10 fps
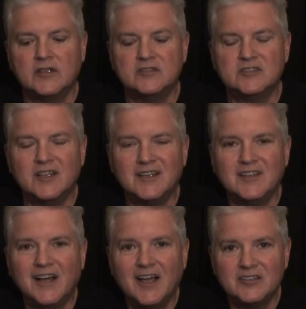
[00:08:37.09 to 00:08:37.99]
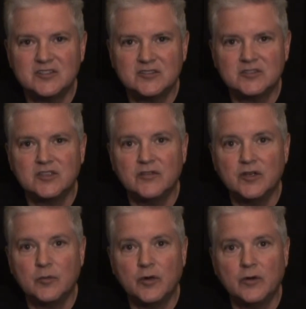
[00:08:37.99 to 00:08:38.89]
set in the high
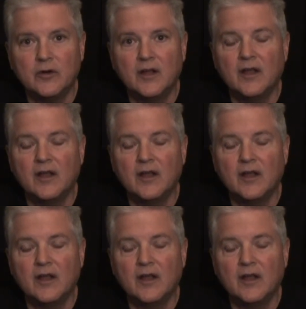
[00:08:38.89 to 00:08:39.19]
sensitivity mode.